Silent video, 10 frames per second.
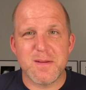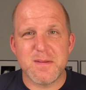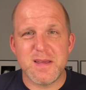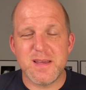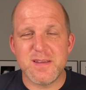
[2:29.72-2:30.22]

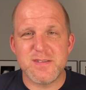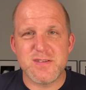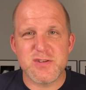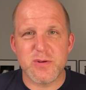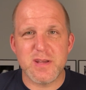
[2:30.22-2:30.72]
he's
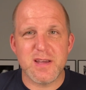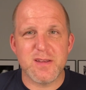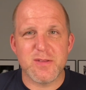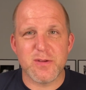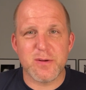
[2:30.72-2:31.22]
enjoying
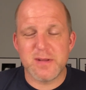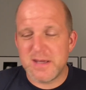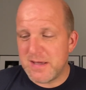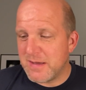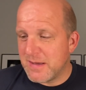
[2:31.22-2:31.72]
it
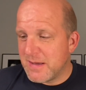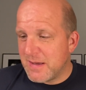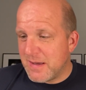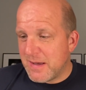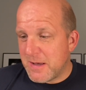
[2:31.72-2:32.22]
thoroughly.
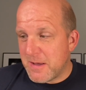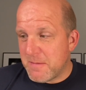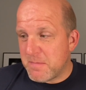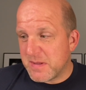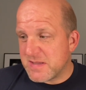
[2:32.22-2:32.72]

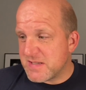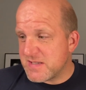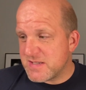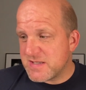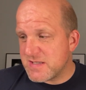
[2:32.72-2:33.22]
But this
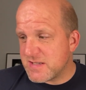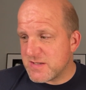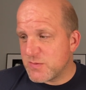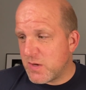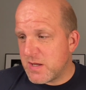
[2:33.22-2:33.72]

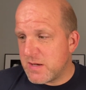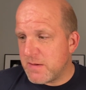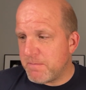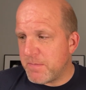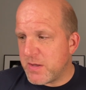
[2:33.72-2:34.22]
is one.
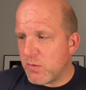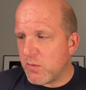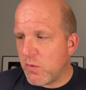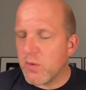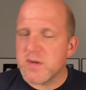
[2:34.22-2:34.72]

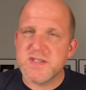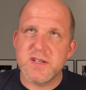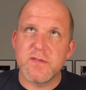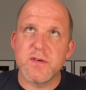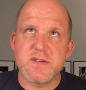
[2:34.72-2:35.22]
Horace
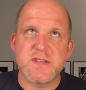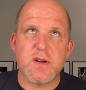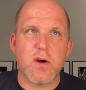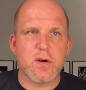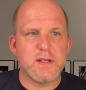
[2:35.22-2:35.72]
Silver is an
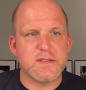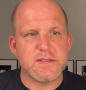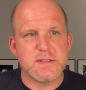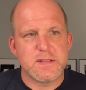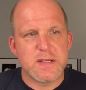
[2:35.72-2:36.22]

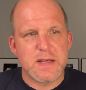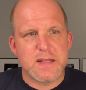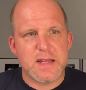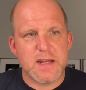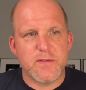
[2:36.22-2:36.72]
artist
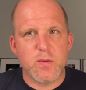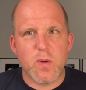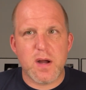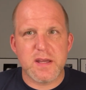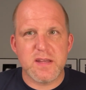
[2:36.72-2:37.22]
that if you
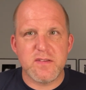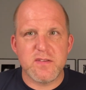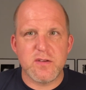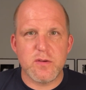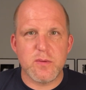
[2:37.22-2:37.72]
walk
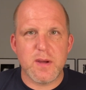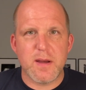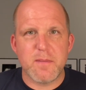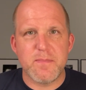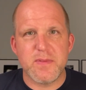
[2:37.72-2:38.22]

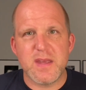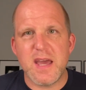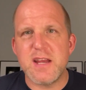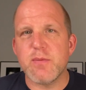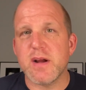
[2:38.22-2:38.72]
into
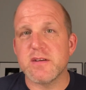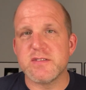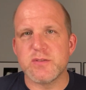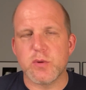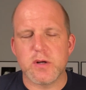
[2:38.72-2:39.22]
any record
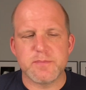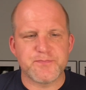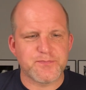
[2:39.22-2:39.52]
store,